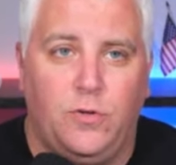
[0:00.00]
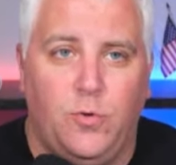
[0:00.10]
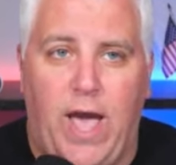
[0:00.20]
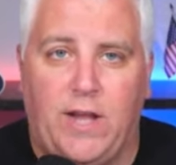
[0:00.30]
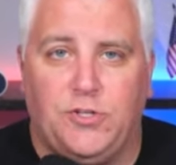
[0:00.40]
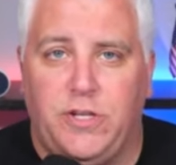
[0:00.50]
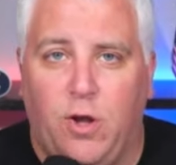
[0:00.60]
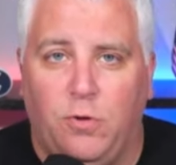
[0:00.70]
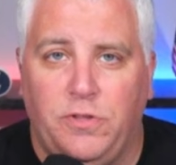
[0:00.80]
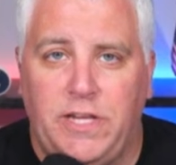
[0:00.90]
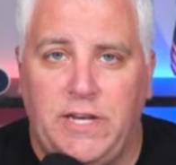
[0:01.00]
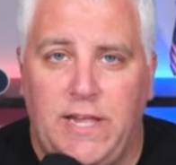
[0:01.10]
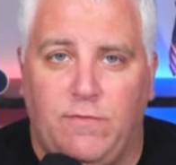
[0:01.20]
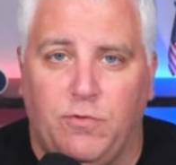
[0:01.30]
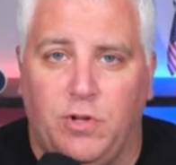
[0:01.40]
you actually only
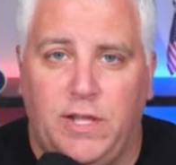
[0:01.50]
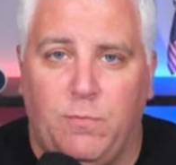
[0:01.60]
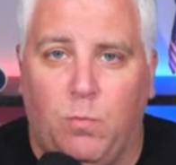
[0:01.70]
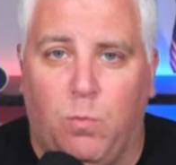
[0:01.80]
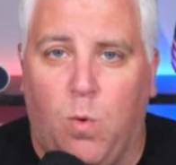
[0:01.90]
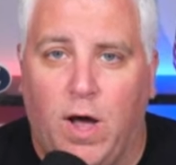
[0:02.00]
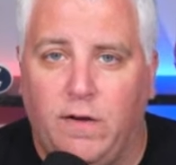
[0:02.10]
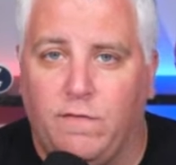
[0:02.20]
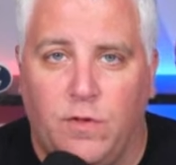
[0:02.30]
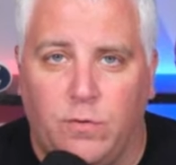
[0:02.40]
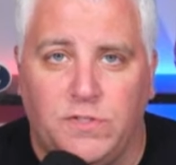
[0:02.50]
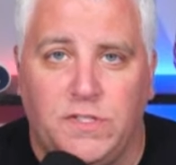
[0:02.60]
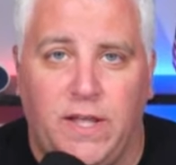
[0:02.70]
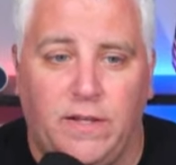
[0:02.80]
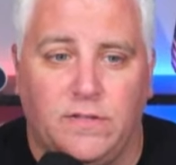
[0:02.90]
need really one of those
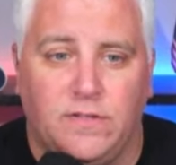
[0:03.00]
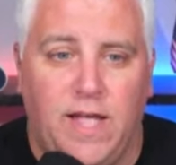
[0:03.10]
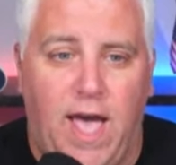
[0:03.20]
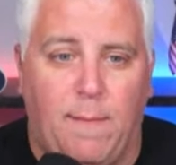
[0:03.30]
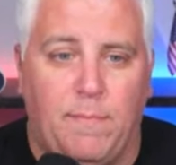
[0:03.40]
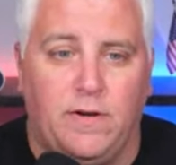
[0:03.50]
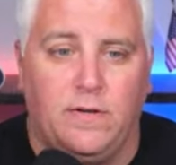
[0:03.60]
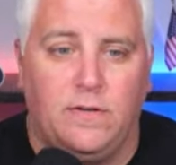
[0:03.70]
things to happen.